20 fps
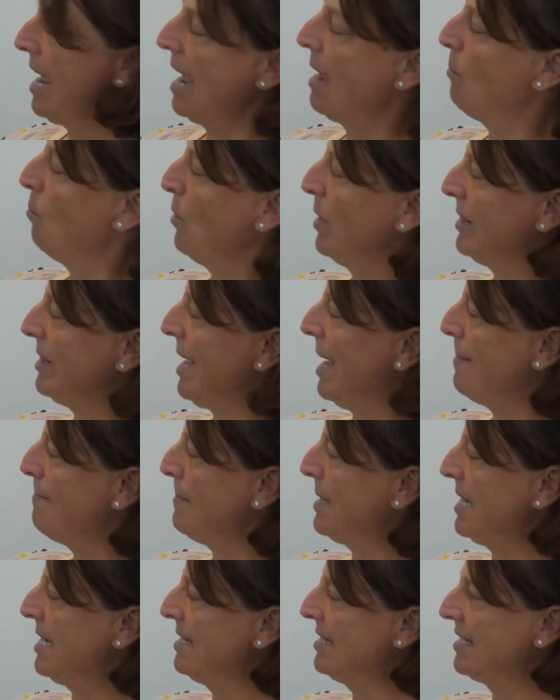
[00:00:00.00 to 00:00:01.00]
And what that
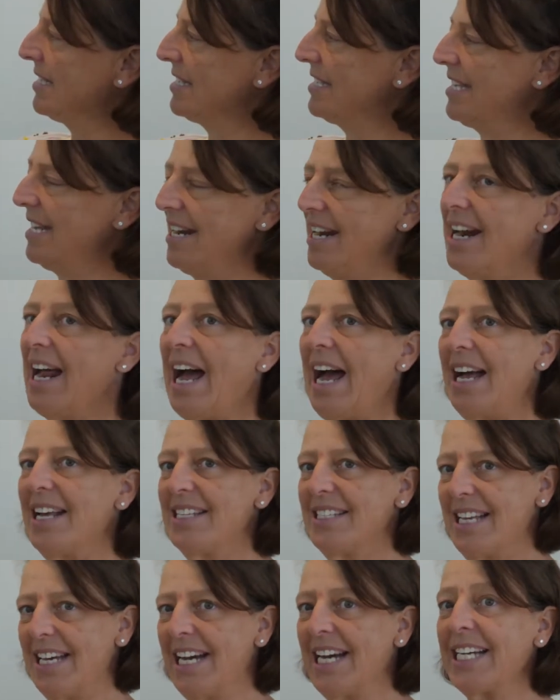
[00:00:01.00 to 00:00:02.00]
means is that it
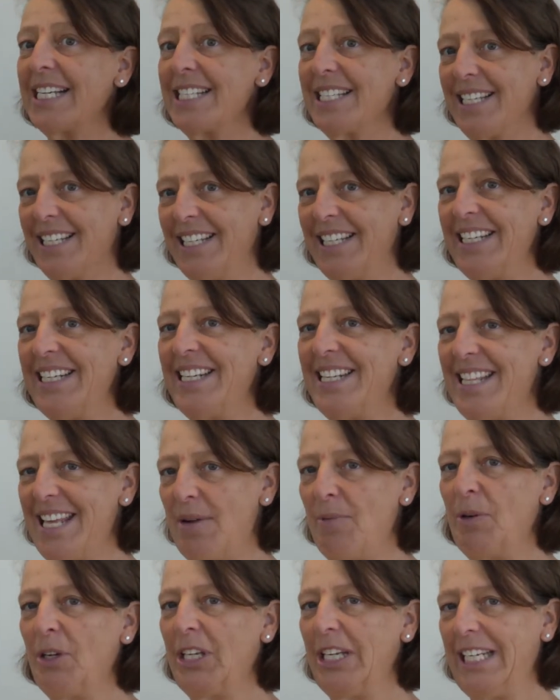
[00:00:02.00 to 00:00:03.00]
has excellent, they
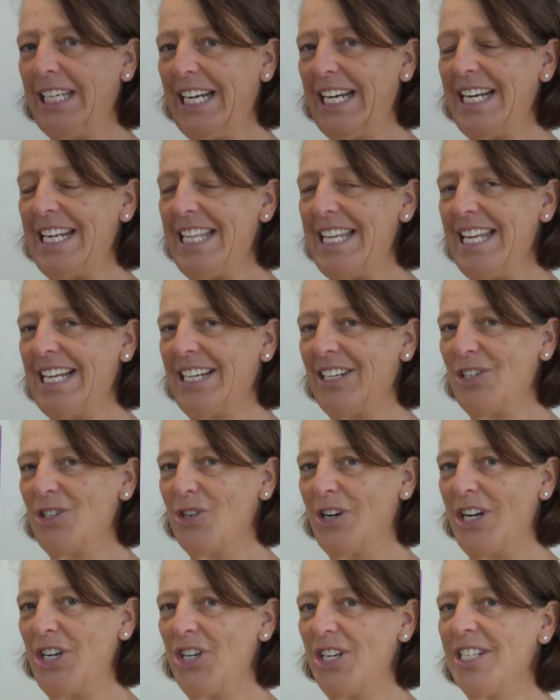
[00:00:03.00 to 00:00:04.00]
really liked the
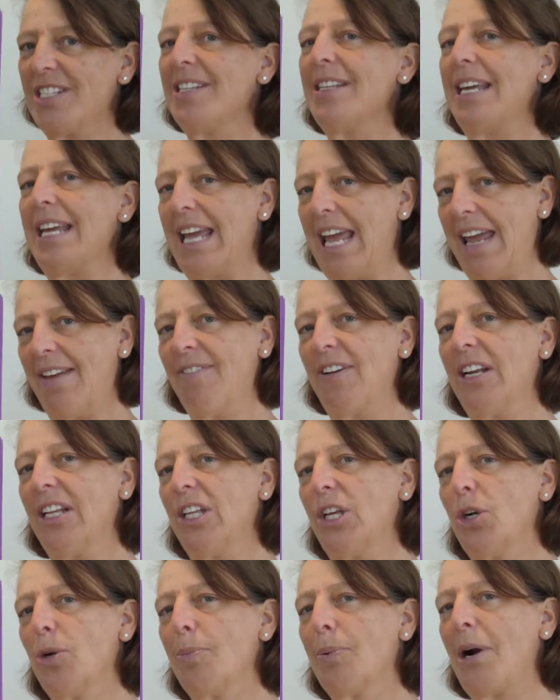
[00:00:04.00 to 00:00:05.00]
illustrations and they gave it a
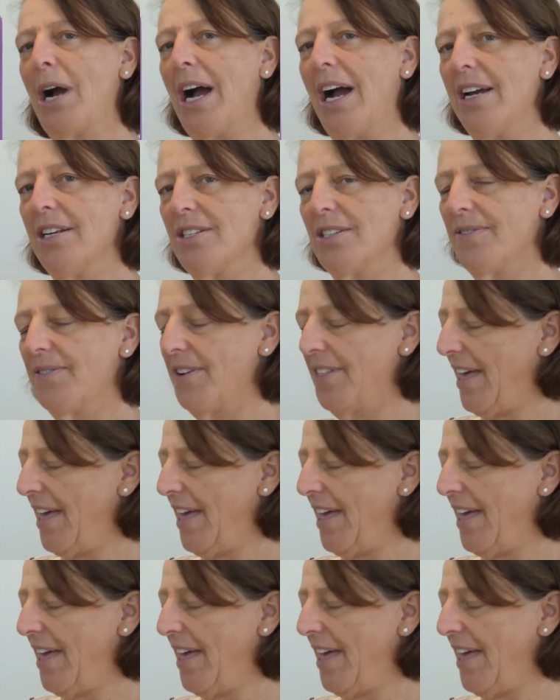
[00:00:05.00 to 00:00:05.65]
little prize for